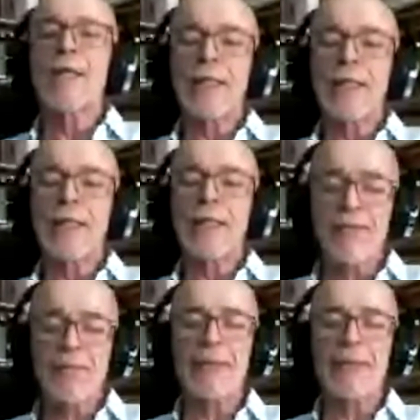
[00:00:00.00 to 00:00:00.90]
even
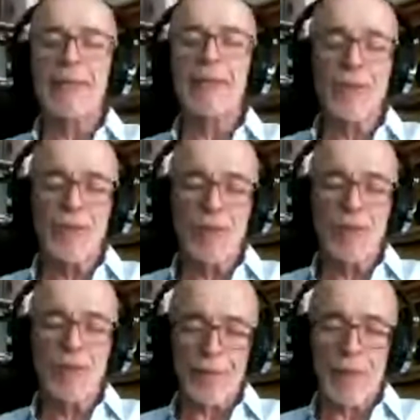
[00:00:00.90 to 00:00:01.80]
begin to
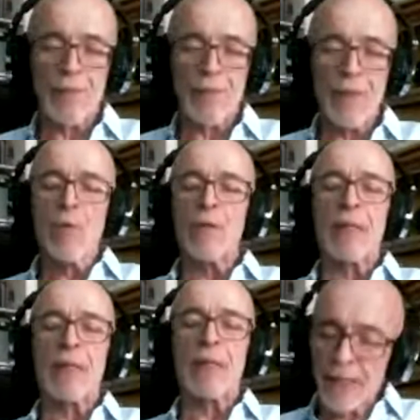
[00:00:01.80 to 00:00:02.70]
enumerate them when
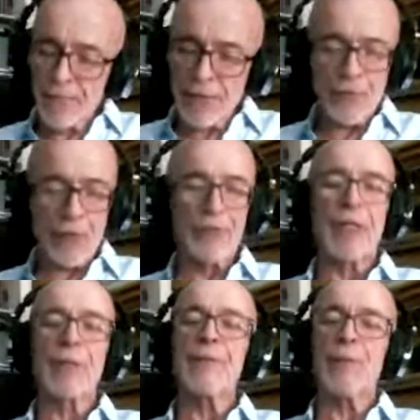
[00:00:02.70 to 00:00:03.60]
behind every
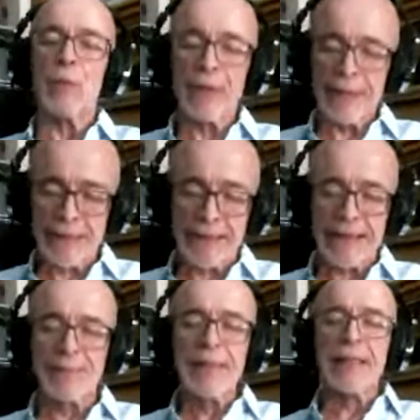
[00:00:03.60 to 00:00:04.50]
tributary poured into
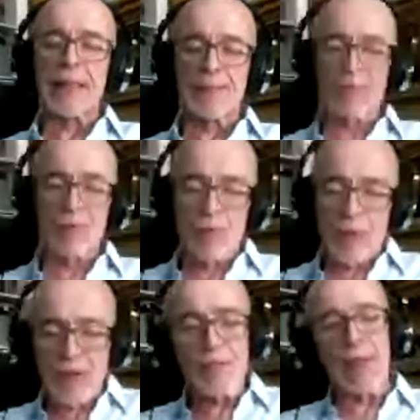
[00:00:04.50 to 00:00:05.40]
him comes rushing
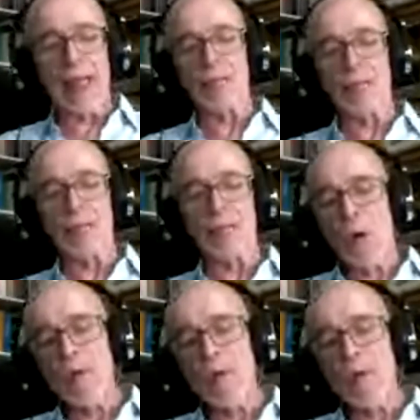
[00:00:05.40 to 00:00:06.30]
backward all
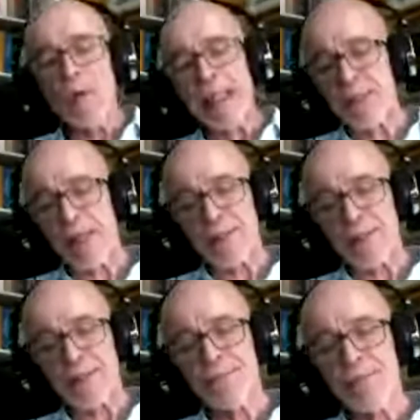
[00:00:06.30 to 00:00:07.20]
he hasn't been yet?
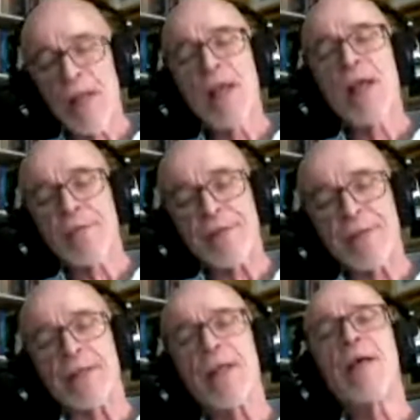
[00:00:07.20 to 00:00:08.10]

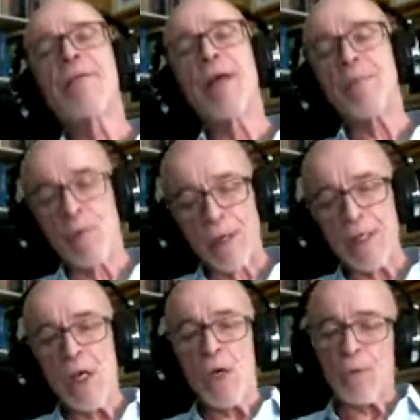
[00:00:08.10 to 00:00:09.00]
Everything that boy
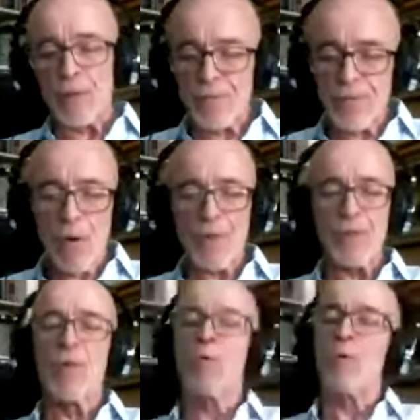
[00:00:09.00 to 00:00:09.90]
could have
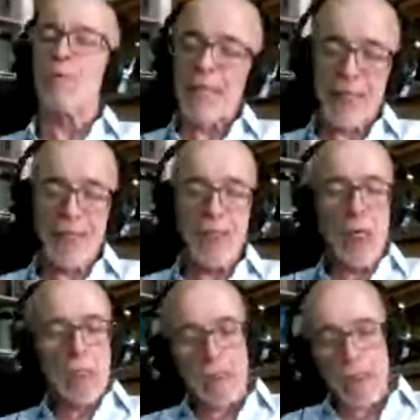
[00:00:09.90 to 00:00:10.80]
thought or made,
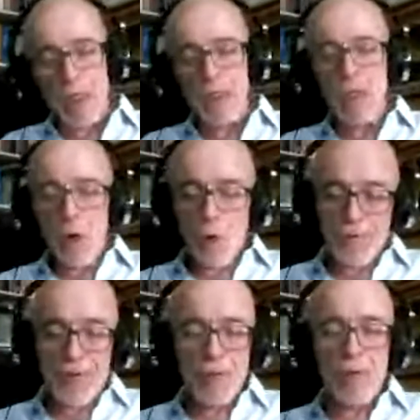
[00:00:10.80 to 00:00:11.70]
sung or
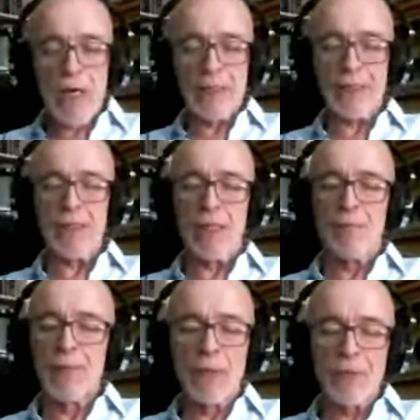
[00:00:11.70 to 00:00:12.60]
theorized,
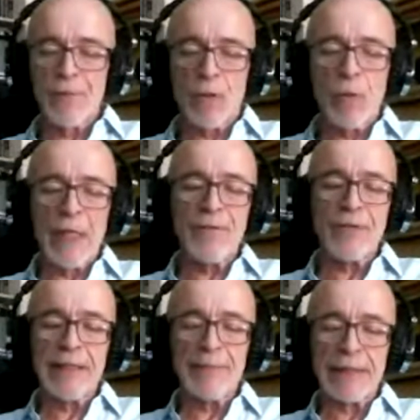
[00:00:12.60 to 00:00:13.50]
built on the
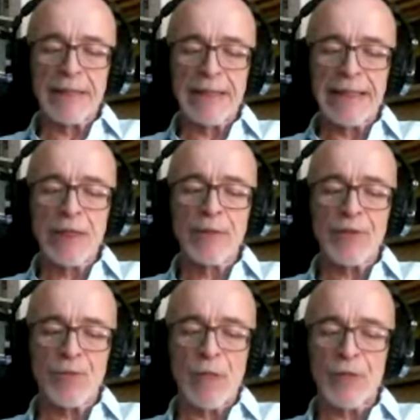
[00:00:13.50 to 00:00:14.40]
quavering but
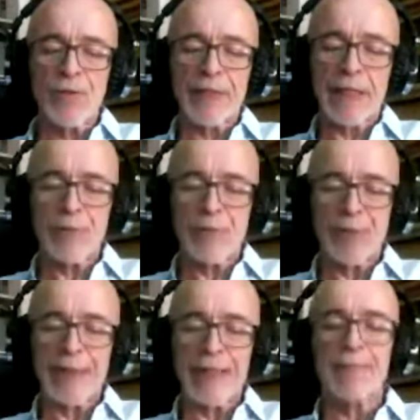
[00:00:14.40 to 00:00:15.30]
continuous structure that had
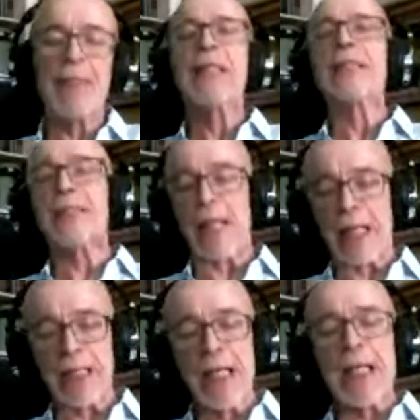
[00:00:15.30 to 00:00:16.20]
preceded him,
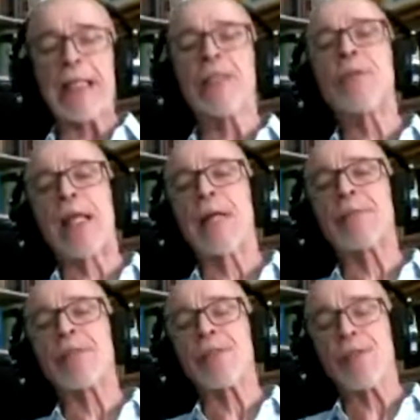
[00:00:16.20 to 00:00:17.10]
sank into an
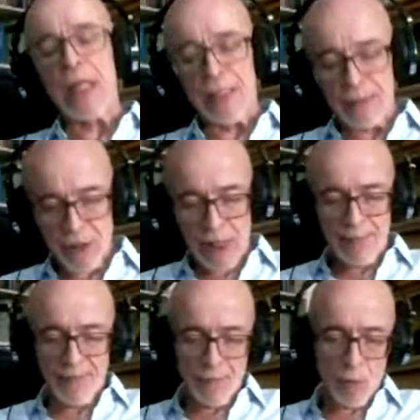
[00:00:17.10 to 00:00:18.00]
absence in the
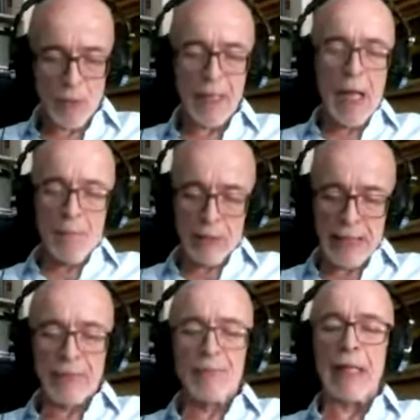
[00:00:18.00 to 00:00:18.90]
shape of a boy
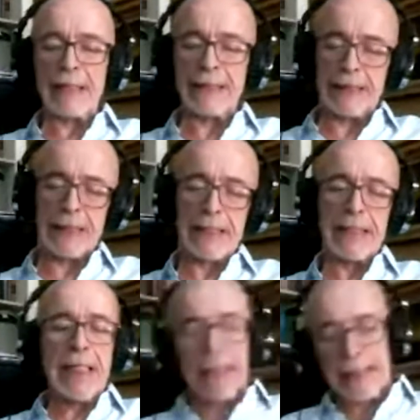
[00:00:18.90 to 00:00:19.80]
playing with a plastic
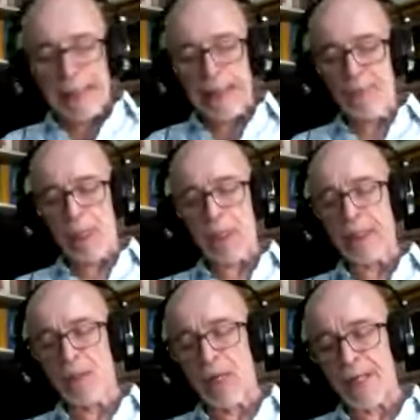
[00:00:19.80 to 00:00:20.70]
gun in a city park
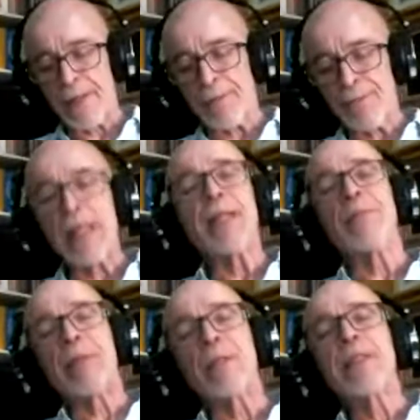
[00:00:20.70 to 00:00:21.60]
in Ohio in
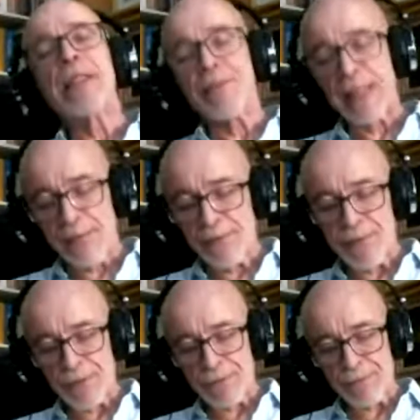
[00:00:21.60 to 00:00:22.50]
the middle of the
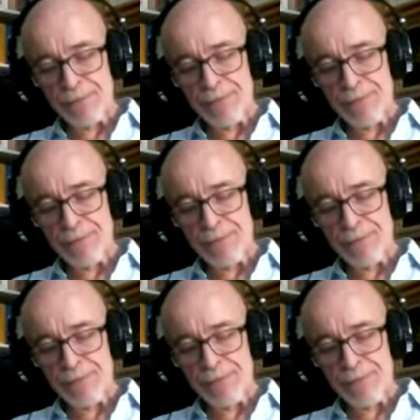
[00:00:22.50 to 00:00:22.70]
afternoon.